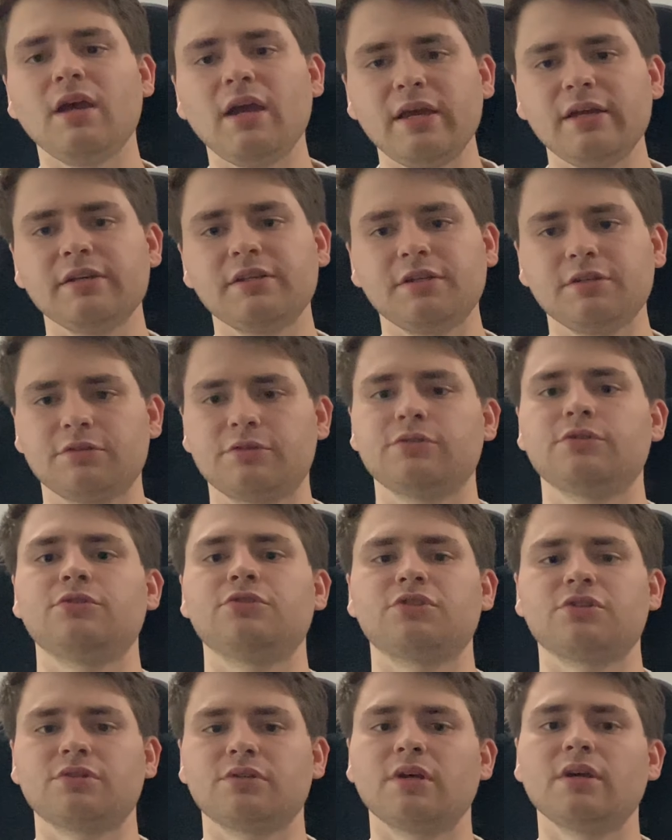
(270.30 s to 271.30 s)
In
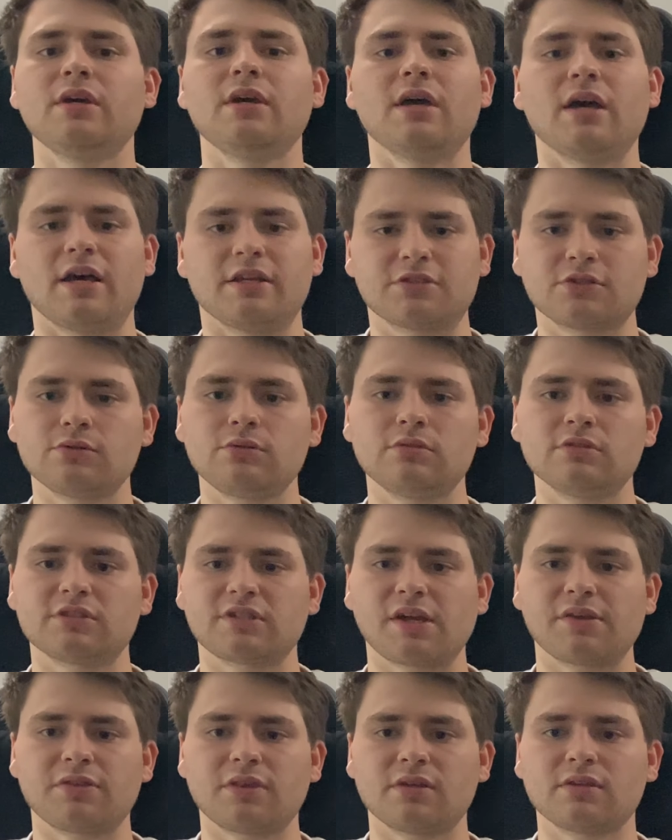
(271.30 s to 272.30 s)
conclusion, as cool as
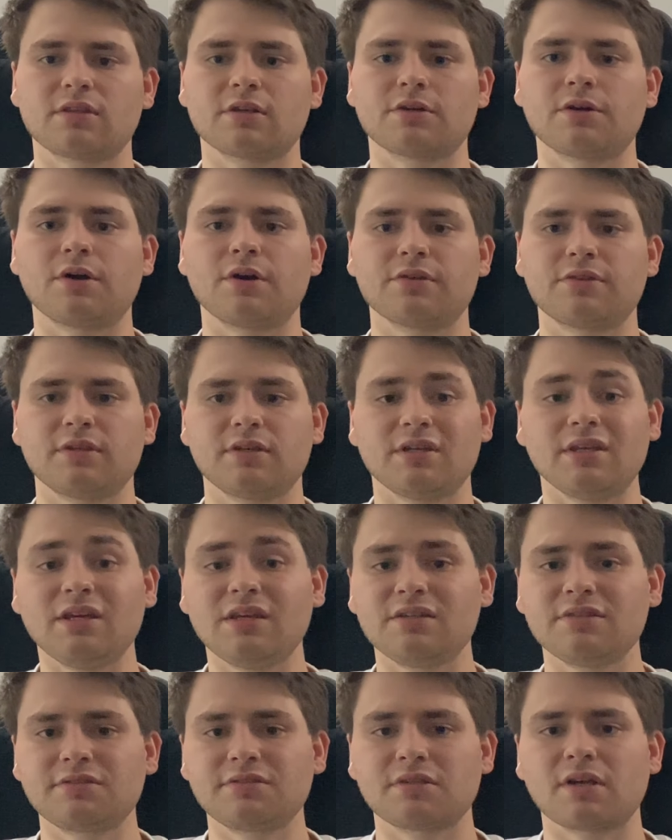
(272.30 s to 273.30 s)
I think the car thing
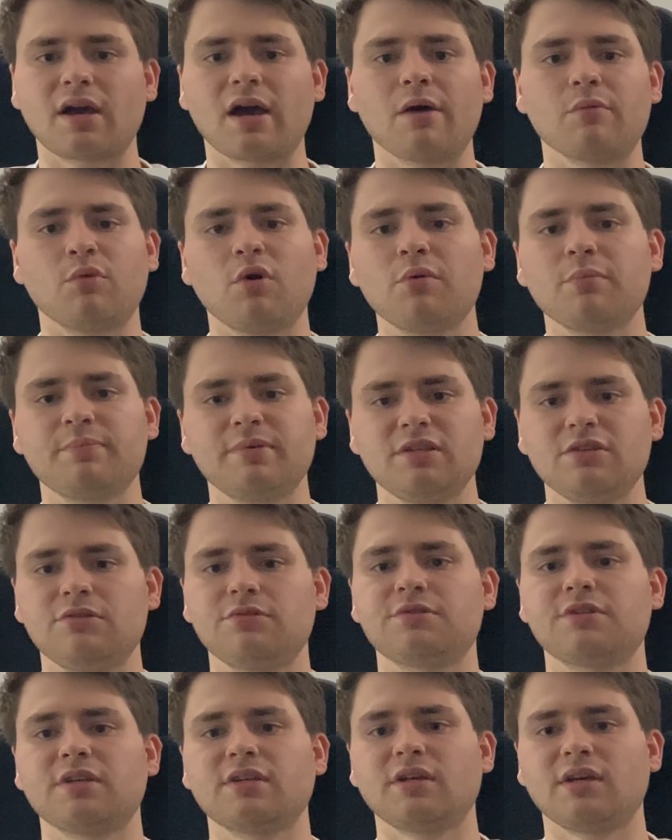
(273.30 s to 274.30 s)
is, I won't be
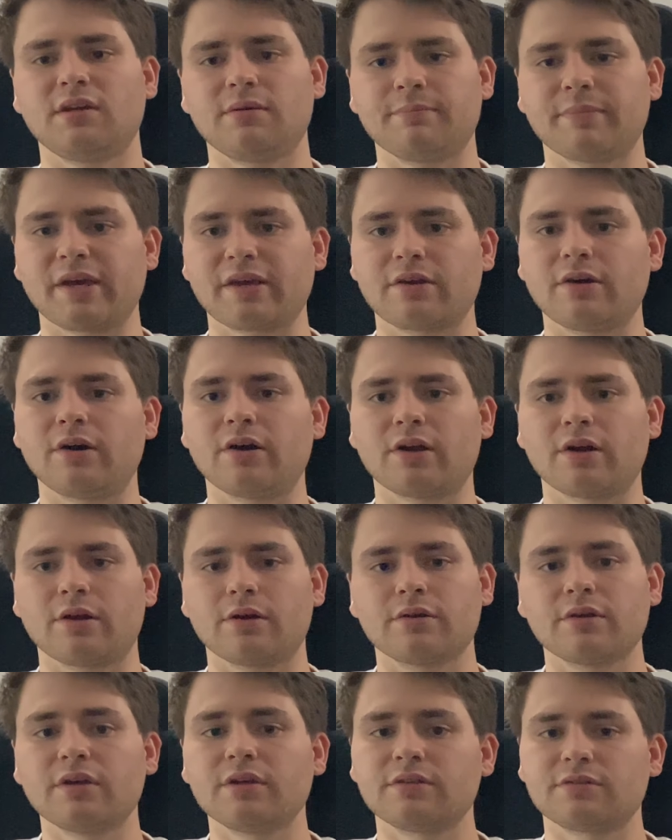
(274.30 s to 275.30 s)
using it in my car,
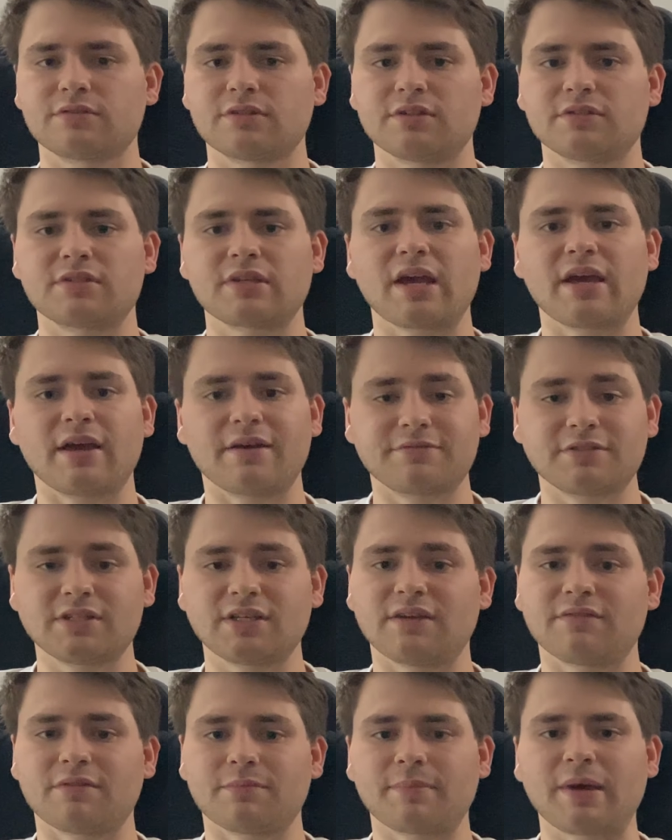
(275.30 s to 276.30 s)
since I have to
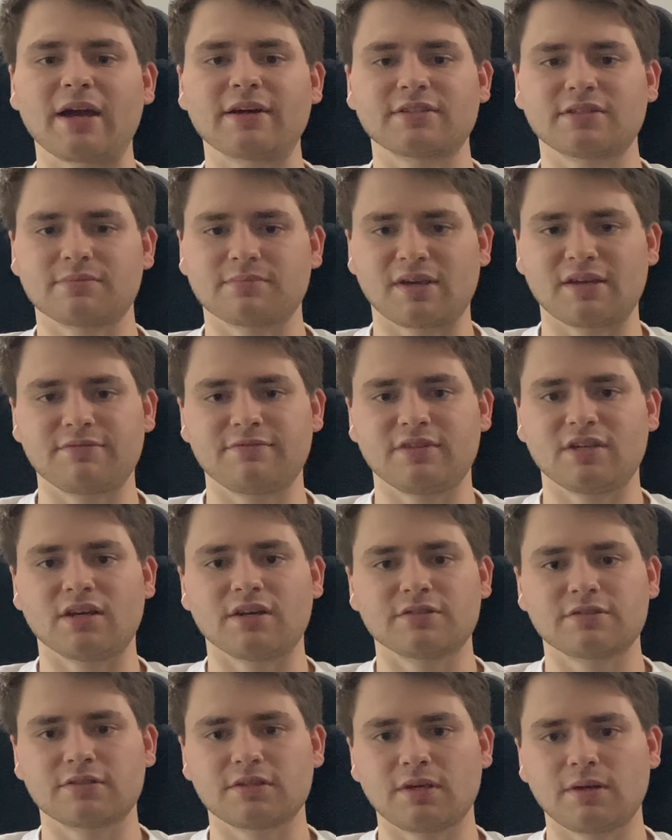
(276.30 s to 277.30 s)
give it back to my
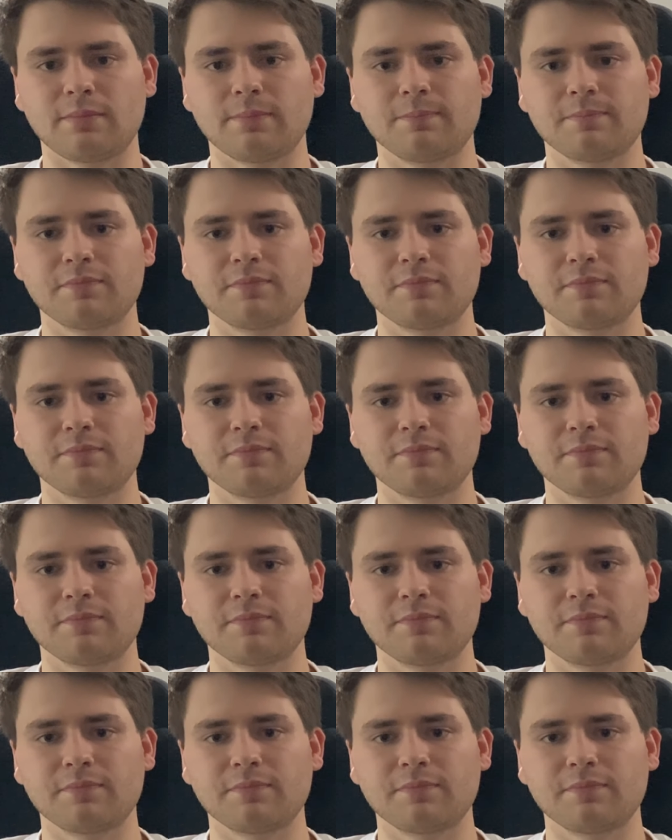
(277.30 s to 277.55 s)
fiance.